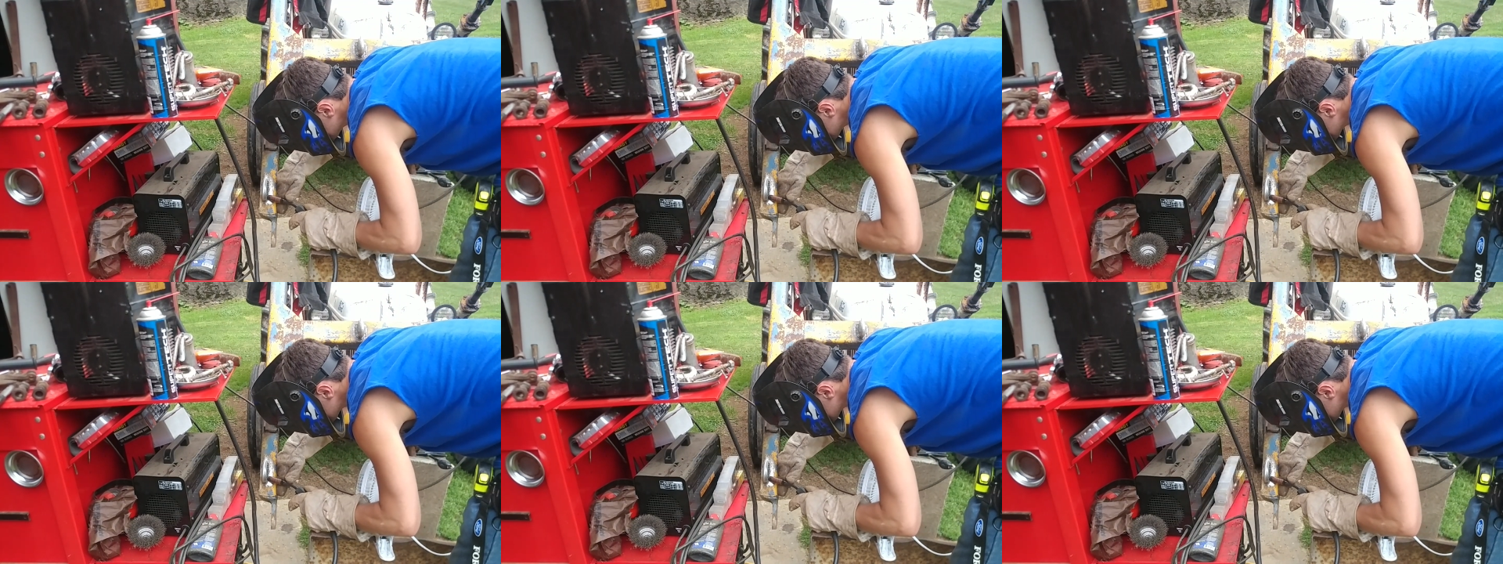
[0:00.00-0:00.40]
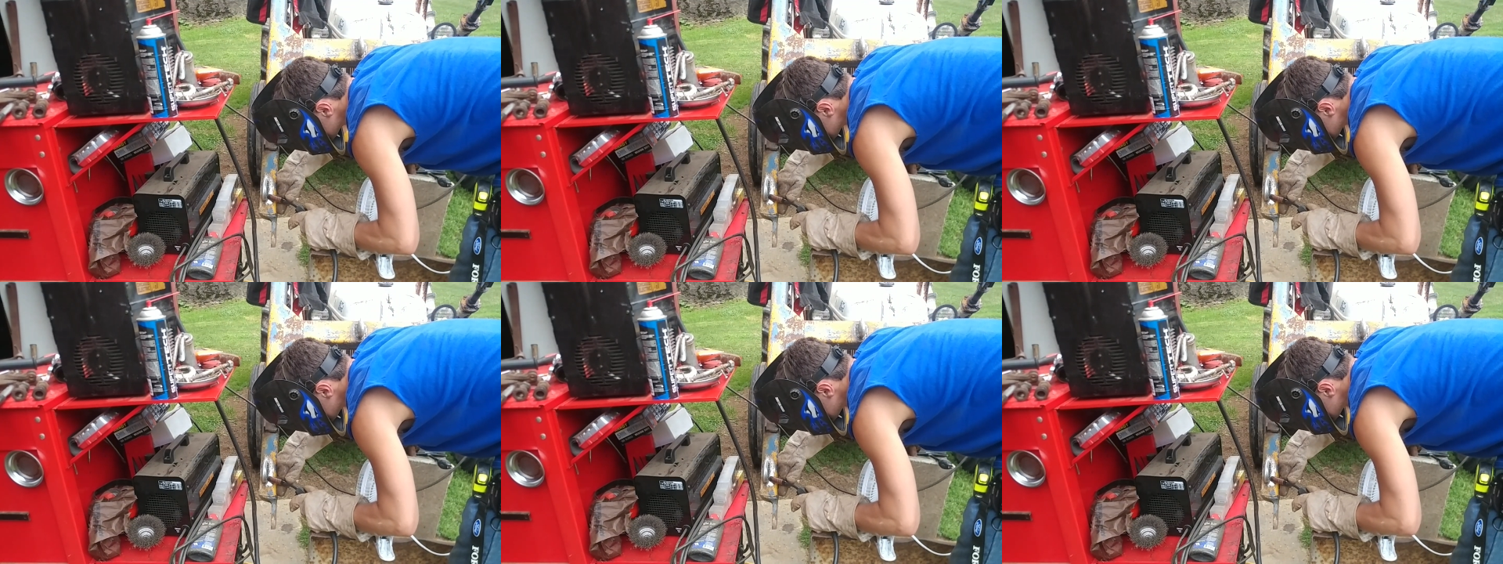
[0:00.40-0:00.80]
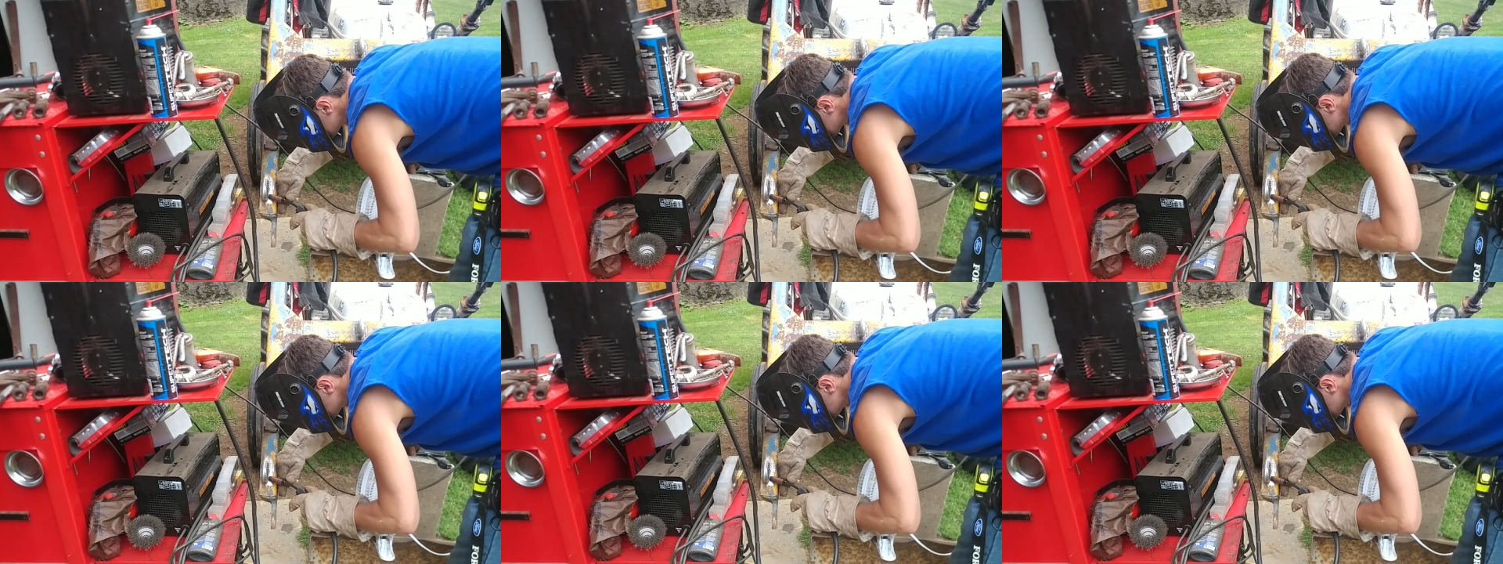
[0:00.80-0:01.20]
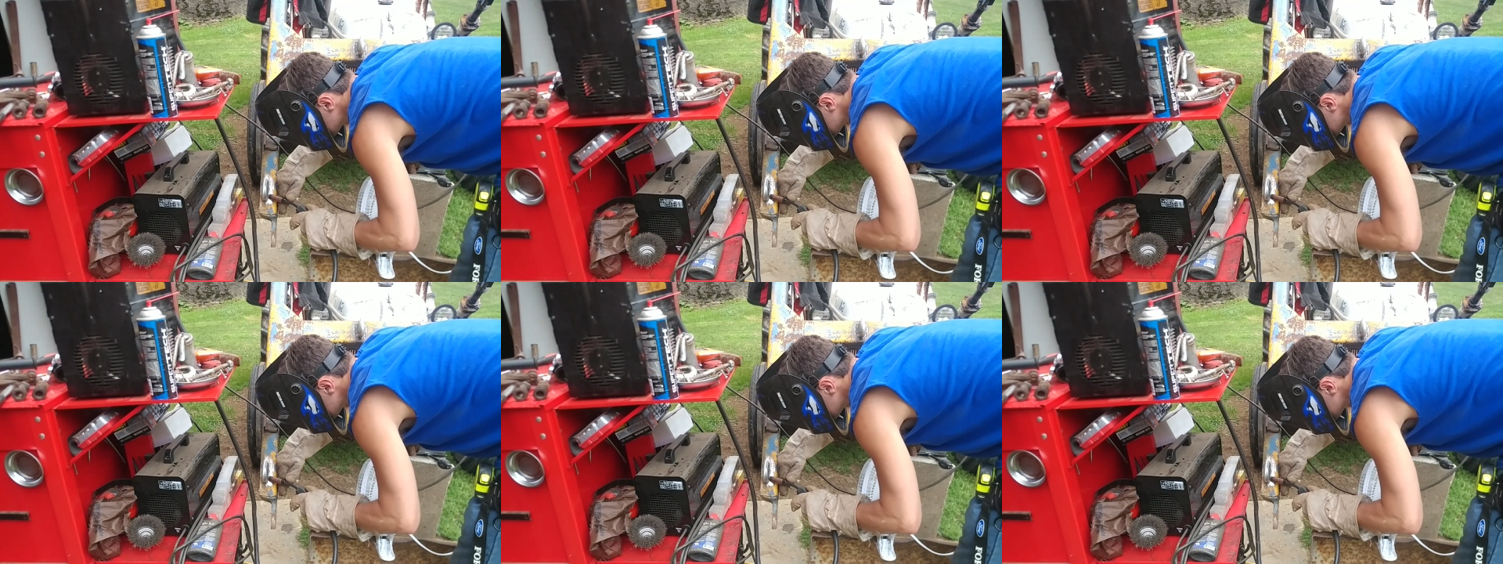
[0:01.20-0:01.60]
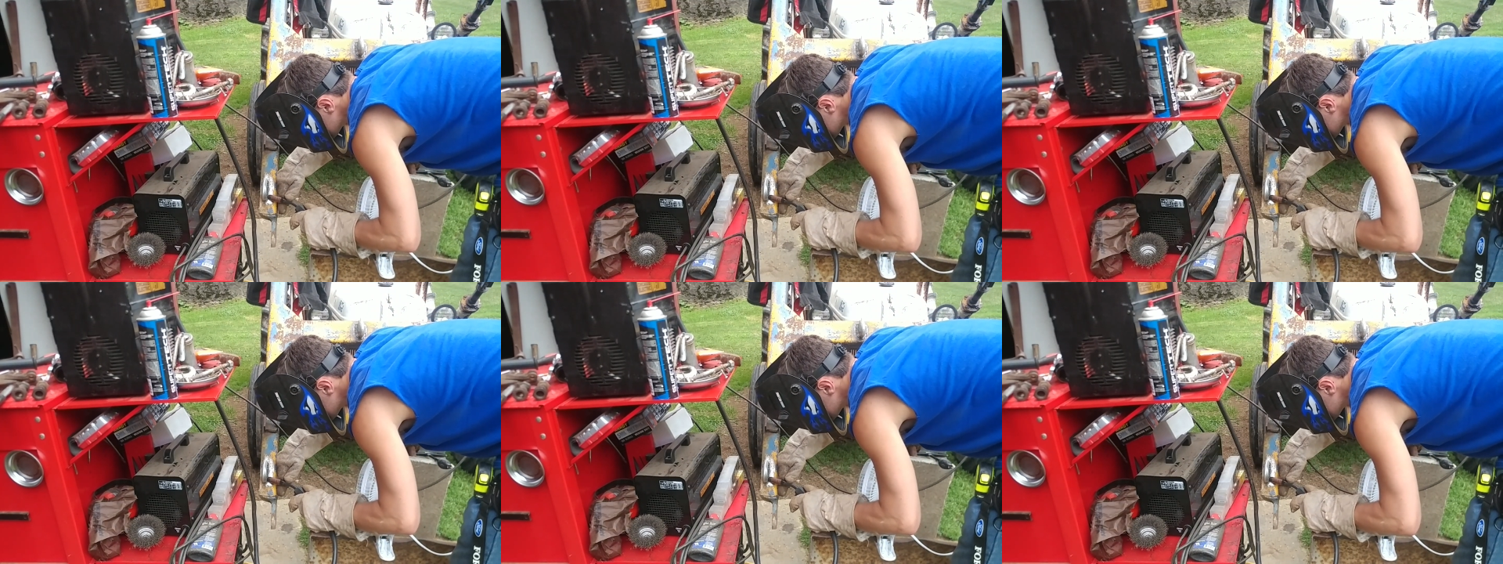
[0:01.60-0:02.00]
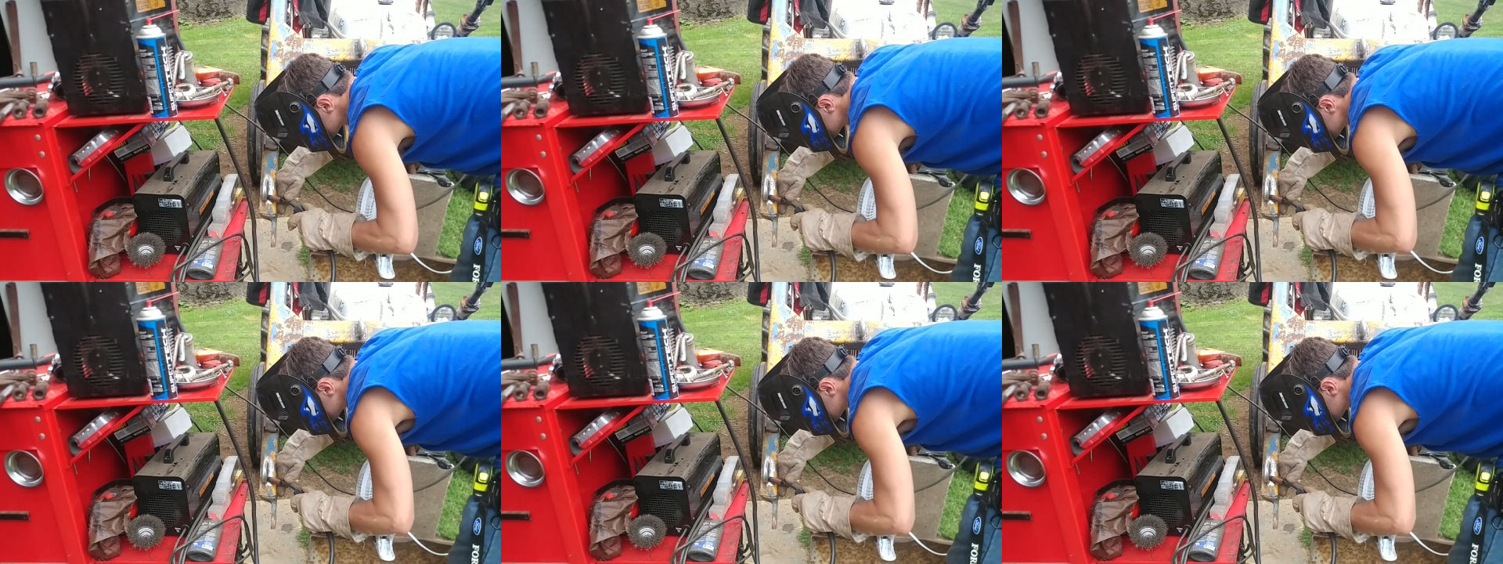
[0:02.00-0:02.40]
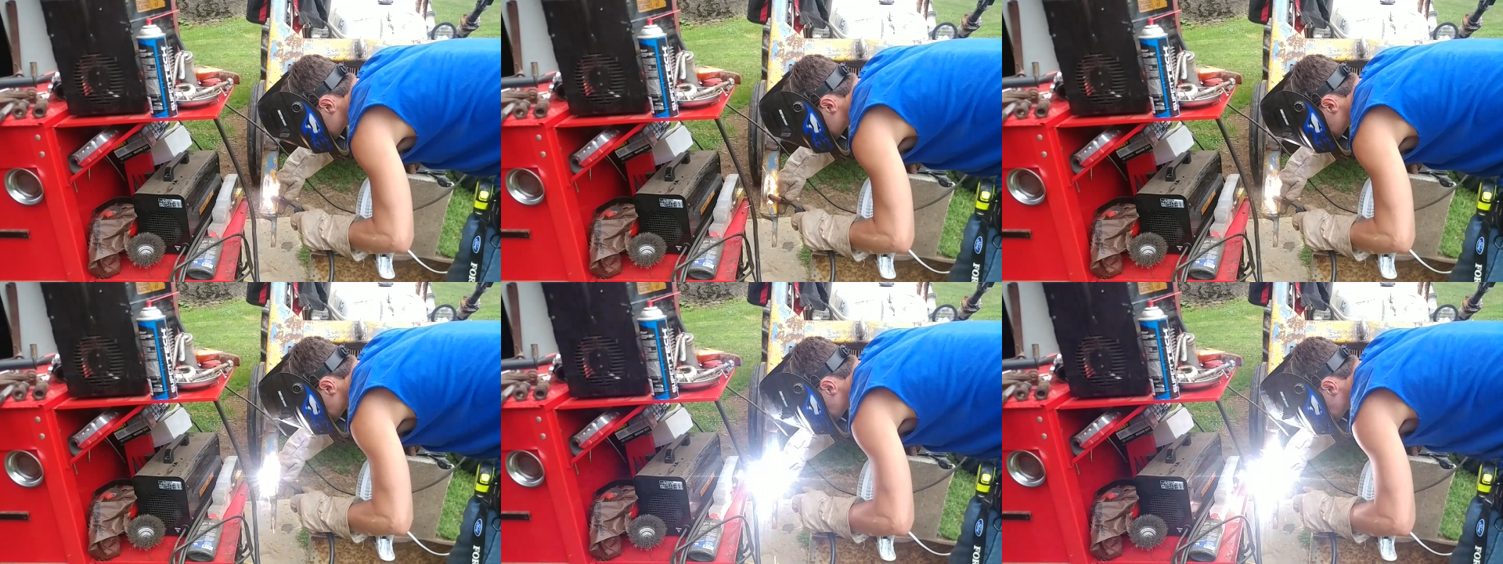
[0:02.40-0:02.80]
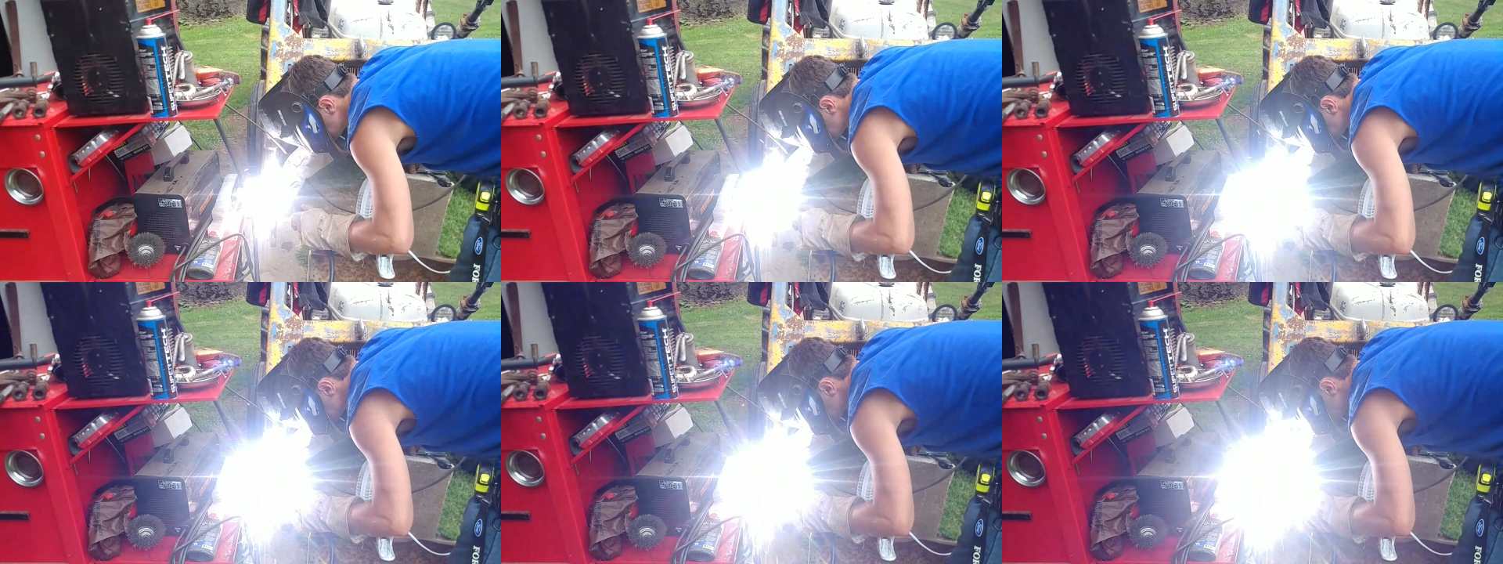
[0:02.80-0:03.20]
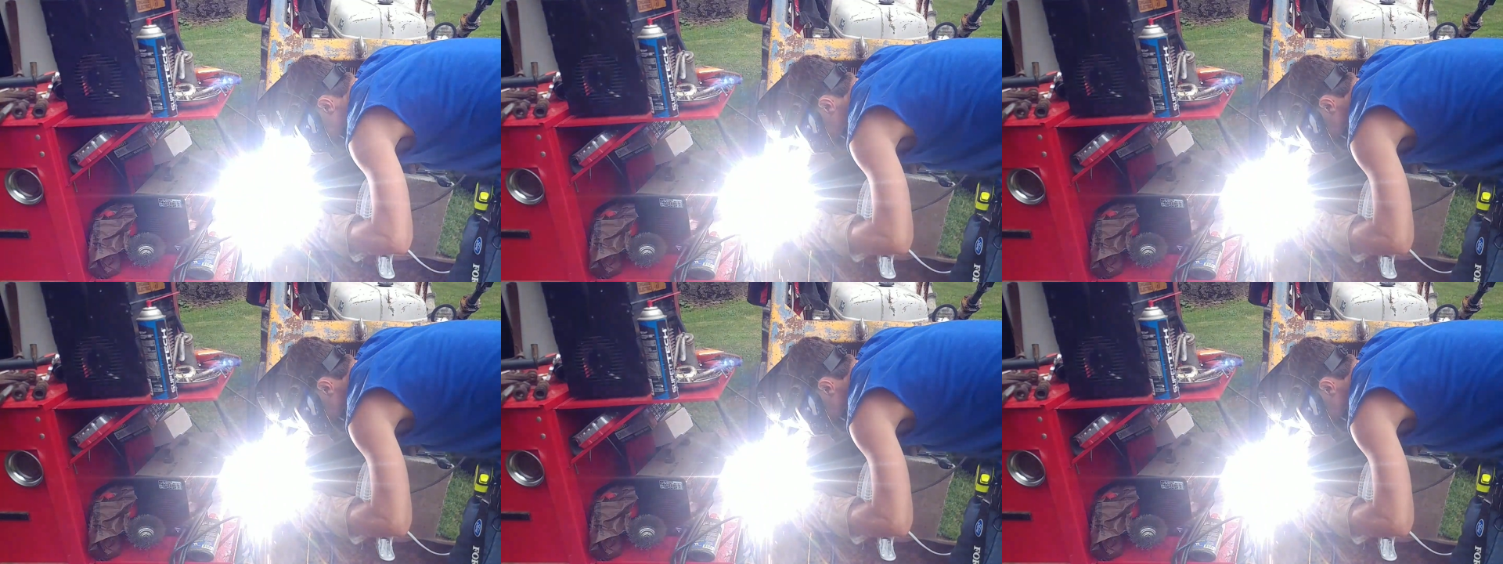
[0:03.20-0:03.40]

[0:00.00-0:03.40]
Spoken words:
(no speaker visible)